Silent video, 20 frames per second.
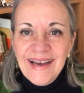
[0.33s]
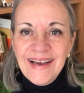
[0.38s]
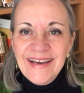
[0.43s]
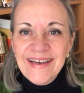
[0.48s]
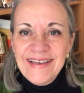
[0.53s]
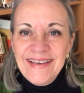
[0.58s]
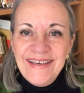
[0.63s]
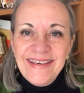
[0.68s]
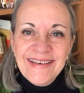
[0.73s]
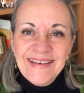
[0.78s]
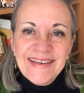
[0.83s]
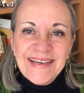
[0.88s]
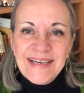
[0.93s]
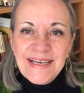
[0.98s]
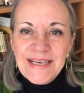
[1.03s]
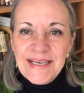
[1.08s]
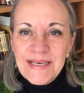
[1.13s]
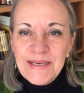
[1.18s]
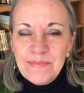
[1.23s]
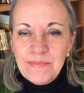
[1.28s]
Hi,
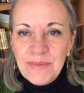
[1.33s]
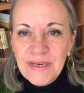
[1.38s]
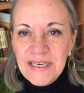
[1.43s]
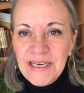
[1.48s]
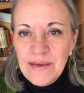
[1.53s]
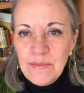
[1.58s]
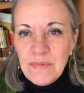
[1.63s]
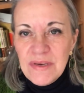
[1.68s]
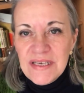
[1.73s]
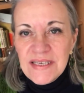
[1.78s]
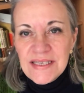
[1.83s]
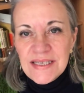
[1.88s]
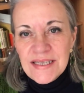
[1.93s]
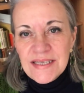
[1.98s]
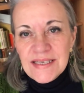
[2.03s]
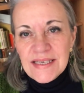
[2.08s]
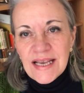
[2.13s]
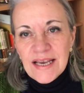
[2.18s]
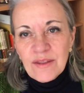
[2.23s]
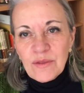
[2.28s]
my name is
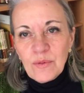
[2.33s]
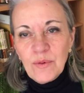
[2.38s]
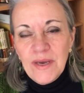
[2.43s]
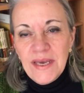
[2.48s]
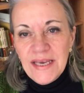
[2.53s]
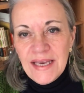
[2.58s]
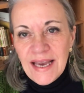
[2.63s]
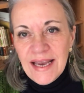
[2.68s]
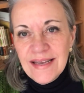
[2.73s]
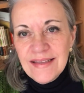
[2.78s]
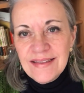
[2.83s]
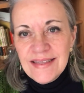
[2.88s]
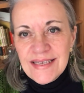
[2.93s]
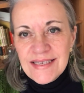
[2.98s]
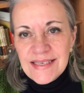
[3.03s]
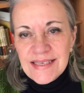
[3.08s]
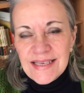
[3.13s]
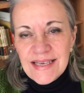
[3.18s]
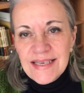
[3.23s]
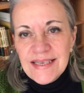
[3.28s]
Liz Hathway and
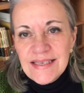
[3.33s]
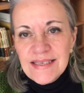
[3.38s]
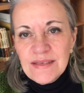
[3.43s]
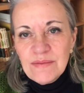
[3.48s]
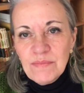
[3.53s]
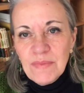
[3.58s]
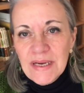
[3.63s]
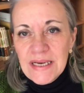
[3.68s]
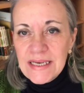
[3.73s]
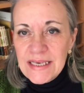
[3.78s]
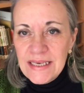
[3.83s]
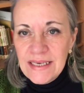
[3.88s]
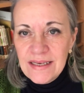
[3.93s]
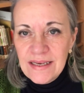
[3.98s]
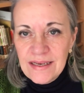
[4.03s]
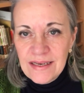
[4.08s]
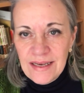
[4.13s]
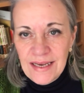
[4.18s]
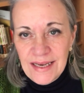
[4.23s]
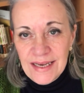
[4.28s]
this is my
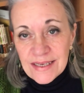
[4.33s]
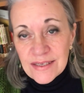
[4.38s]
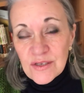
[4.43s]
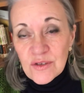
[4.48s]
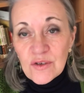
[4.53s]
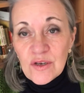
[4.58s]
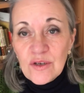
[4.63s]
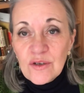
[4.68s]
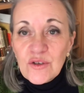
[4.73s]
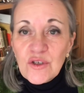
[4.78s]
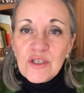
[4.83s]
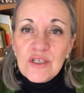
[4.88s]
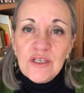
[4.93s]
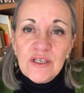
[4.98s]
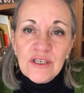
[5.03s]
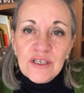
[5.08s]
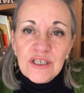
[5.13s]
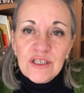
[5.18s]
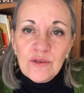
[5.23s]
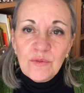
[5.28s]
astrological
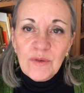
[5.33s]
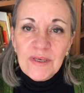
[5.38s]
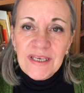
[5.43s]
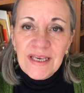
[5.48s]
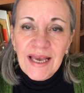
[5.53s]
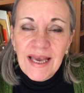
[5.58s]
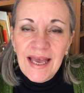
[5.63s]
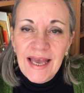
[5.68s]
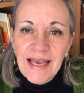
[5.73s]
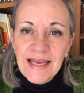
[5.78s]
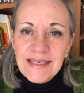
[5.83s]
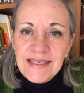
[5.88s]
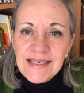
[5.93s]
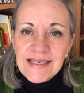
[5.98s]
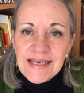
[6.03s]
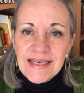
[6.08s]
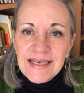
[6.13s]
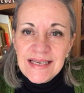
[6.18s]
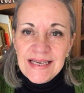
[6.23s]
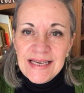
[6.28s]
look at the week ahead,
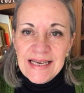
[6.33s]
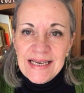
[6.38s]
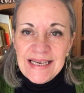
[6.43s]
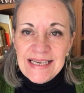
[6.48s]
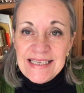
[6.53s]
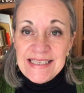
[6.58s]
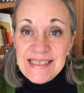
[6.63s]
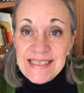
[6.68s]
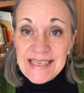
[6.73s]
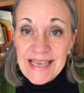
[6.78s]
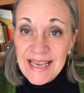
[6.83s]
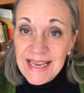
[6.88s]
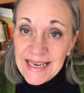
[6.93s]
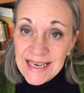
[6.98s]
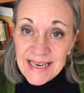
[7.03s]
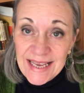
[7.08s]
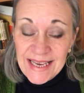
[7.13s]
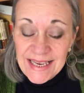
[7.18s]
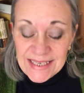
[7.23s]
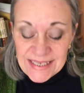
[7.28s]
a day
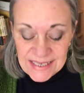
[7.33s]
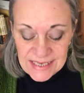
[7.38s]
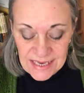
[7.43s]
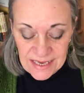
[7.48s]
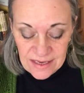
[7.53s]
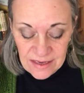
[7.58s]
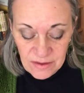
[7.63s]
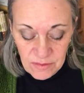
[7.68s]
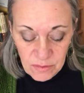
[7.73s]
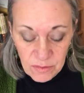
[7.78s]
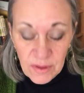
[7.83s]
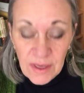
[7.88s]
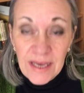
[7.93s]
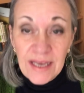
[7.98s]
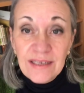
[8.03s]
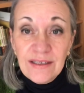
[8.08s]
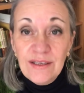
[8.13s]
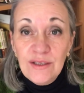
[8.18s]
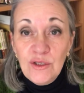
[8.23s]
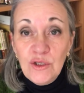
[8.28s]
later
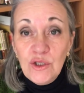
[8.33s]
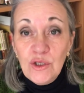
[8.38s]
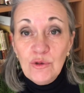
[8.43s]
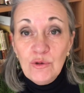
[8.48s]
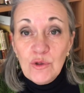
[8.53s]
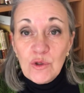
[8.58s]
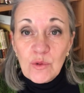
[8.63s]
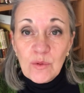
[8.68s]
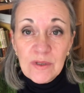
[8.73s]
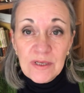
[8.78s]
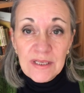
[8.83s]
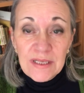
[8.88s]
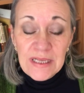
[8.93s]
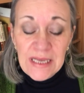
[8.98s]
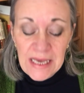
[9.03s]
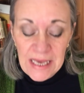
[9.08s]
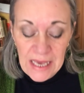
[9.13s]
than usual.